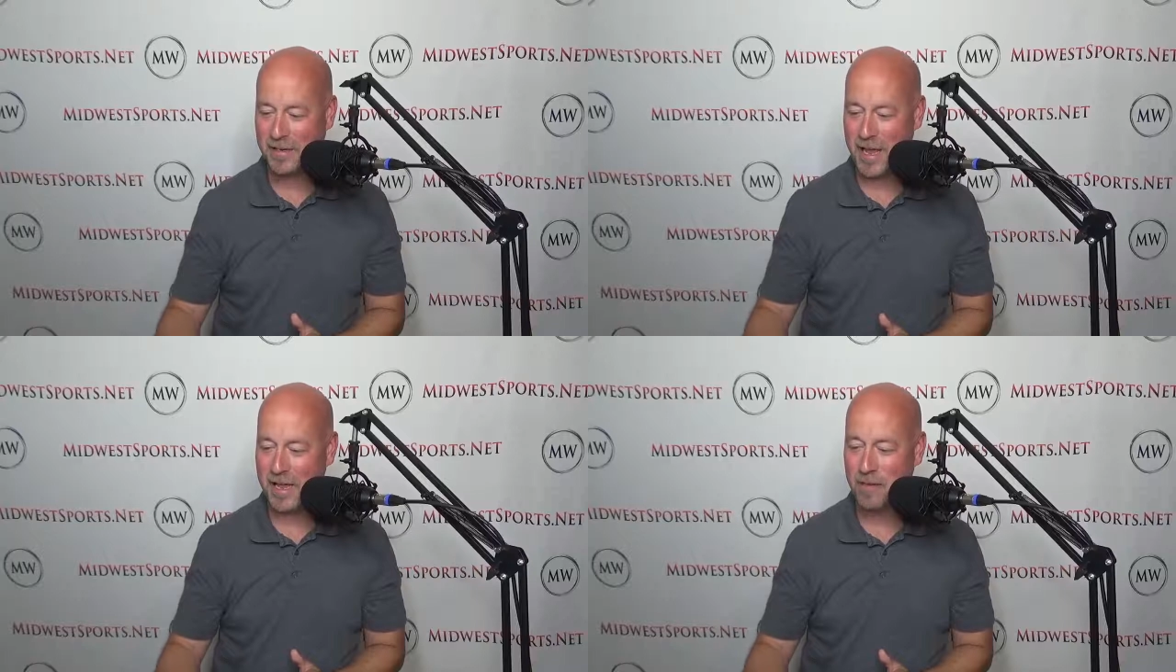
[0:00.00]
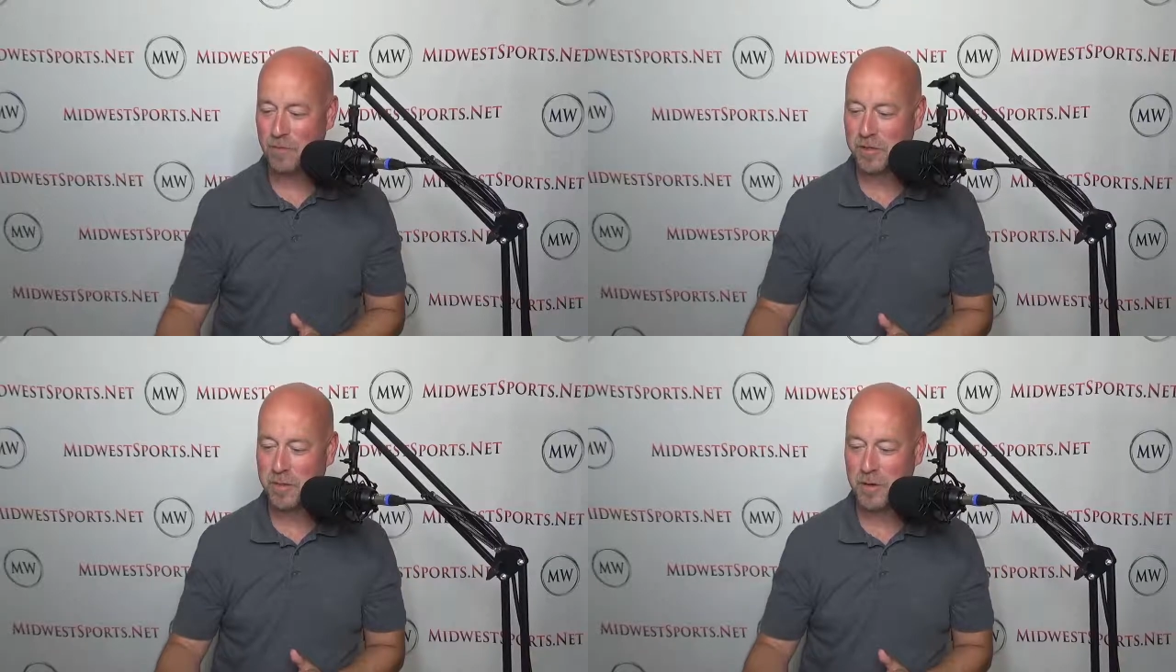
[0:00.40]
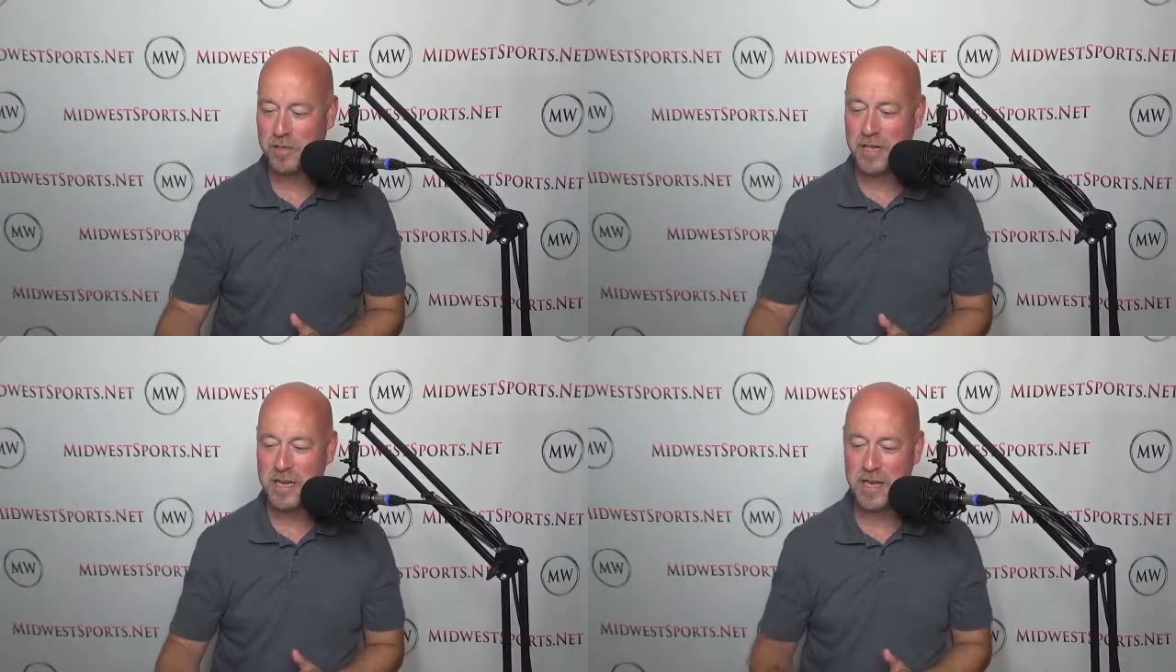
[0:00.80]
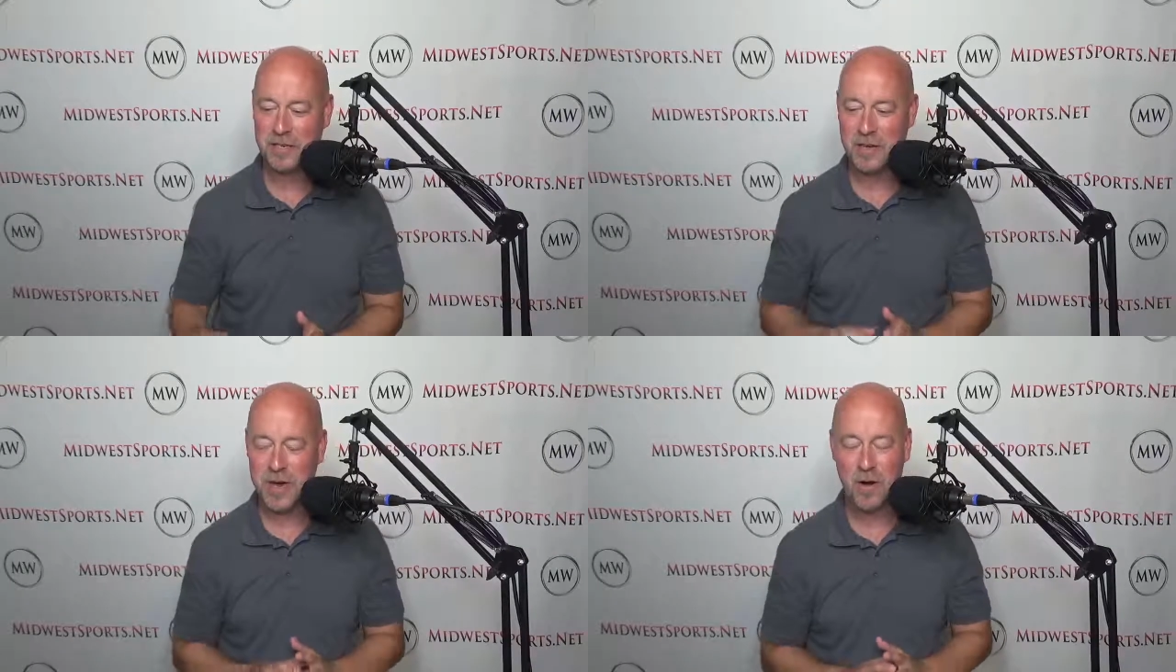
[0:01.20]
And it was posted
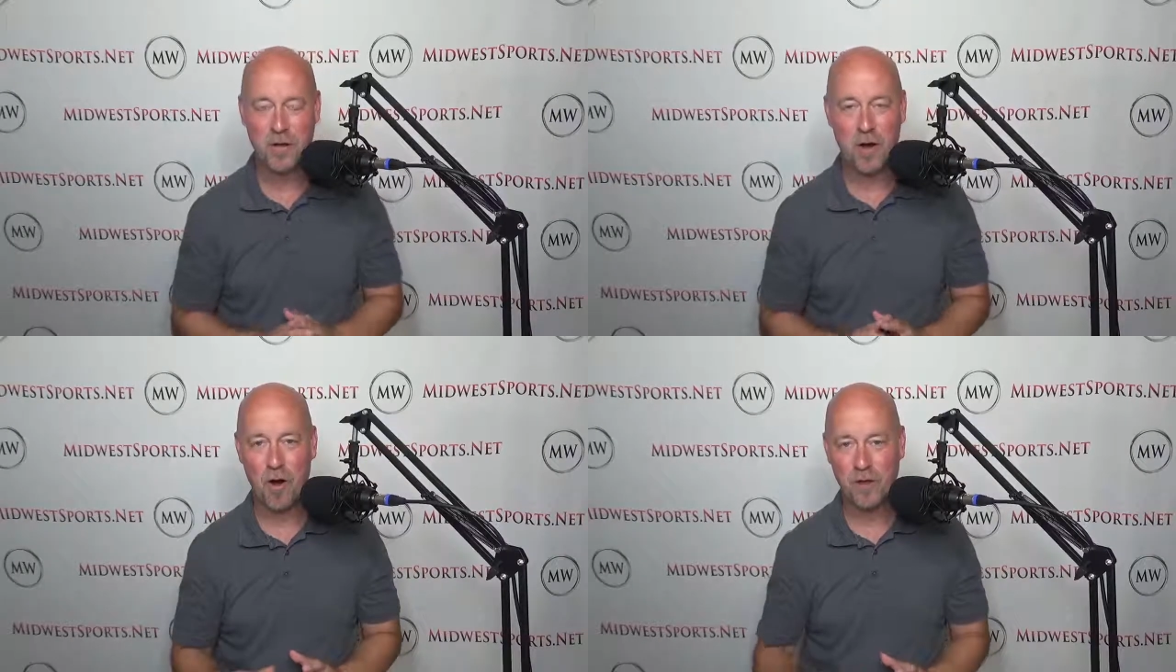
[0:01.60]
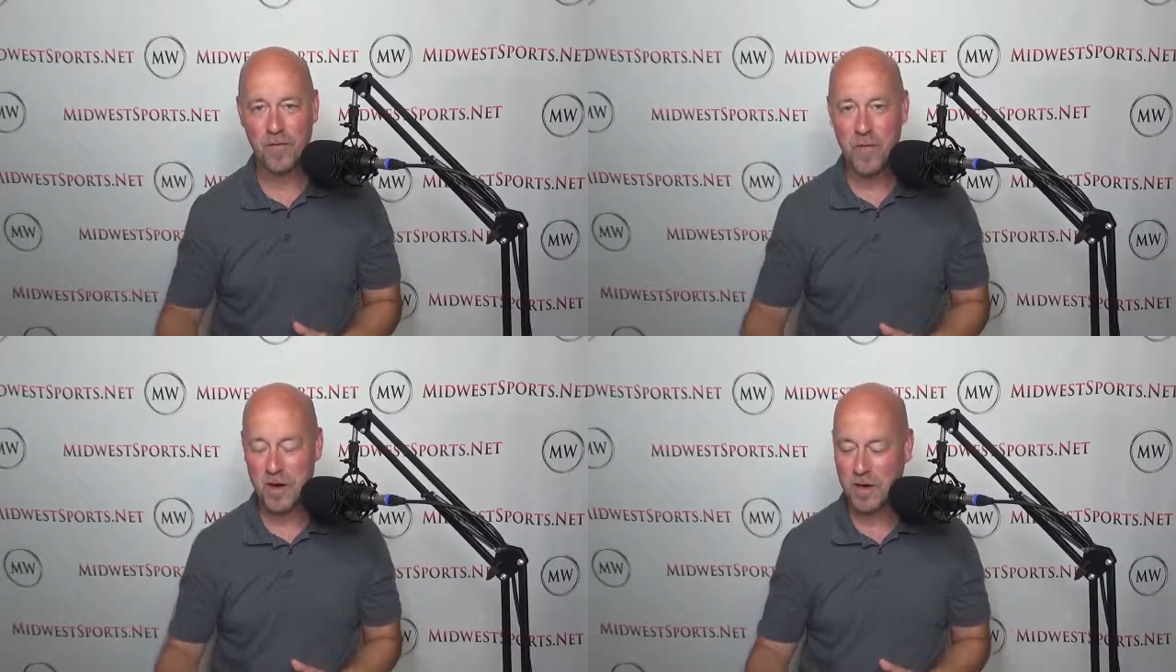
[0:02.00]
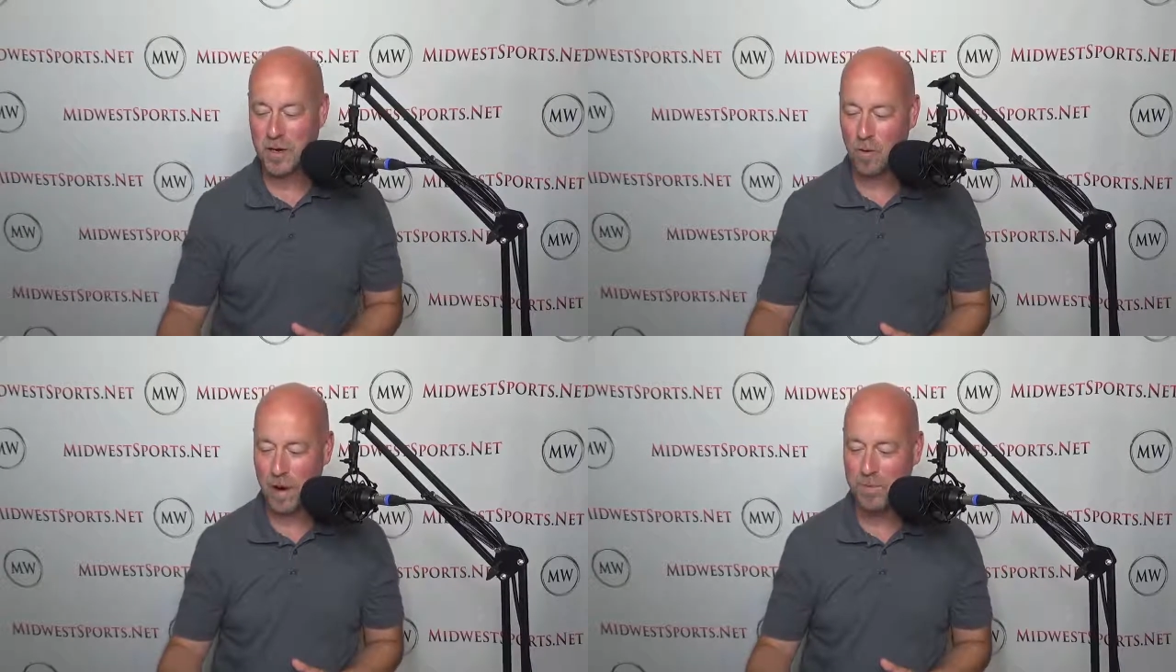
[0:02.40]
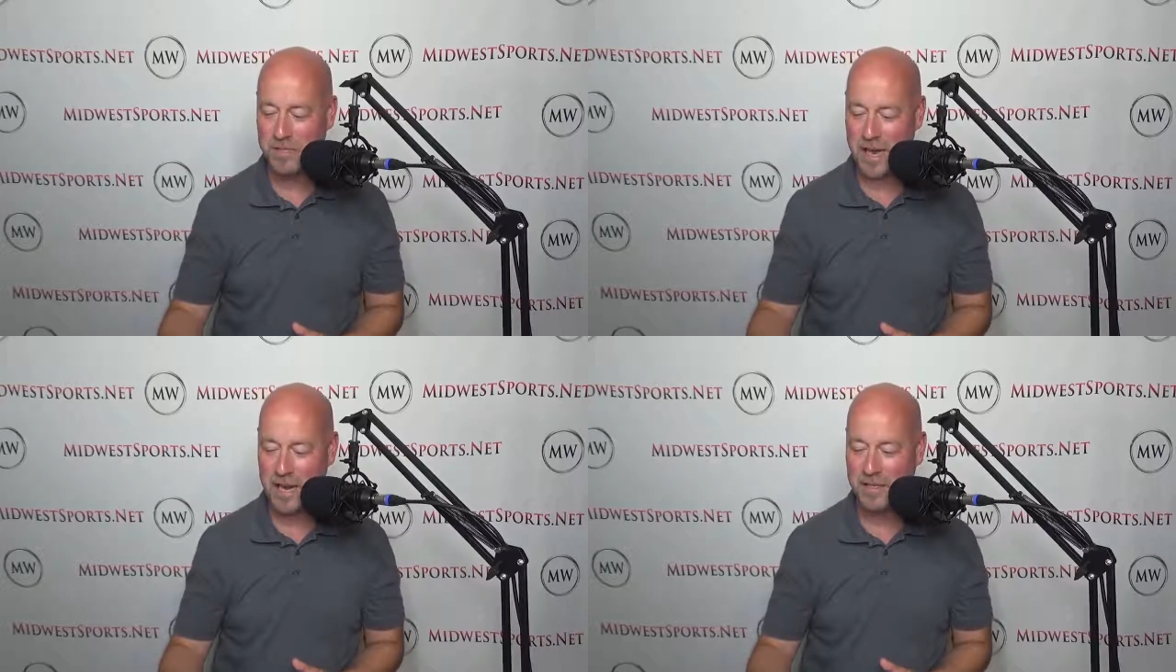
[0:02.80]
yesterday on the Heart of America
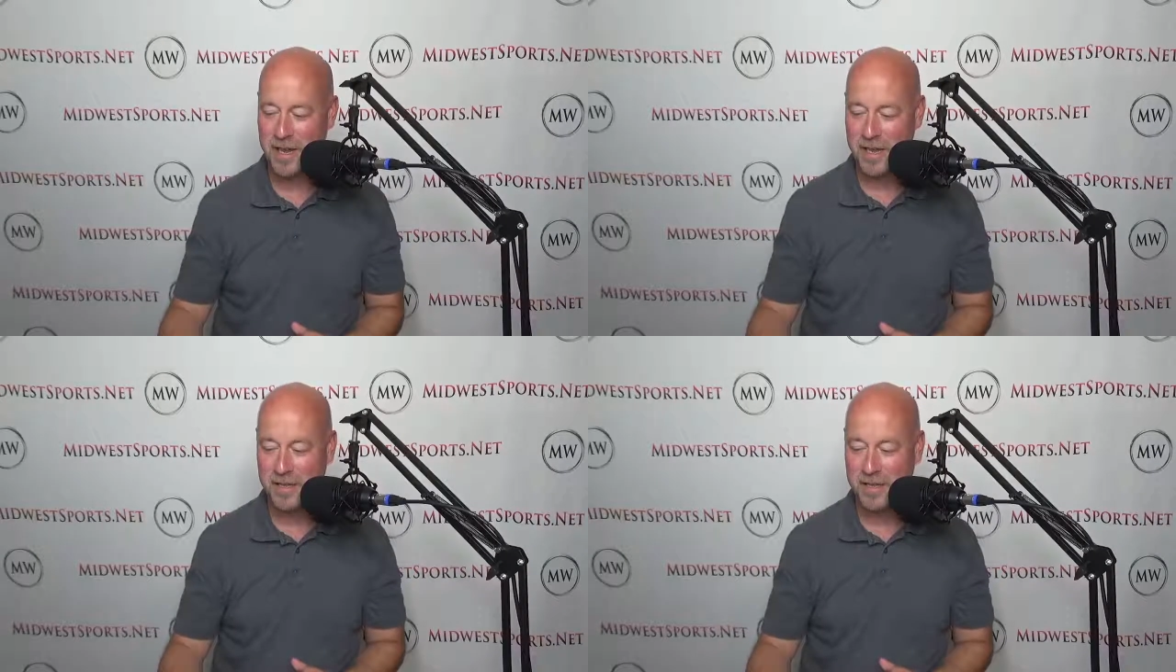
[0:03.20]
website.